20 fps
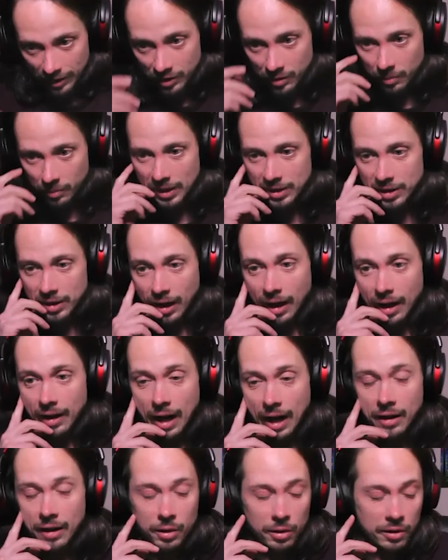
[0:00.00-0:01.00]
mentioned,
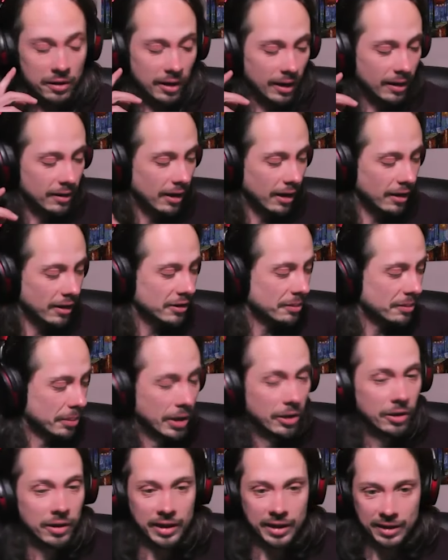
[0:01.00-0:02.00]
I do think there's
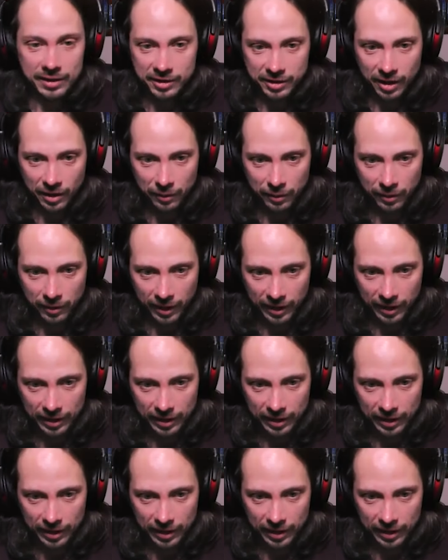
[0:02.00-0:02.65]
beauty in suffering,